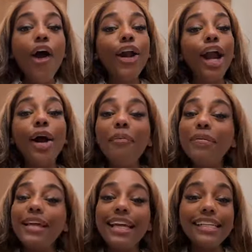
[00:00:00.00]
Girl,
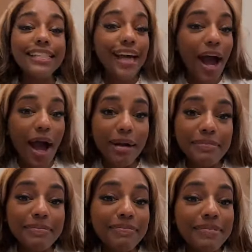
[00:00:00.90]
please
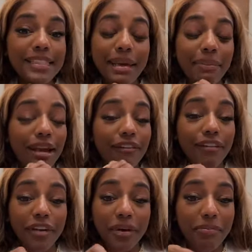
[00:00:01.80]
send me a
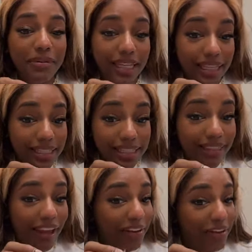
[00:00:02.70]
review, please.
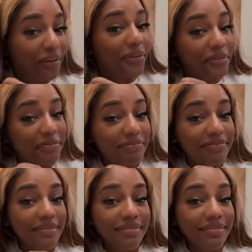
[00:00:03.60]
Thank you.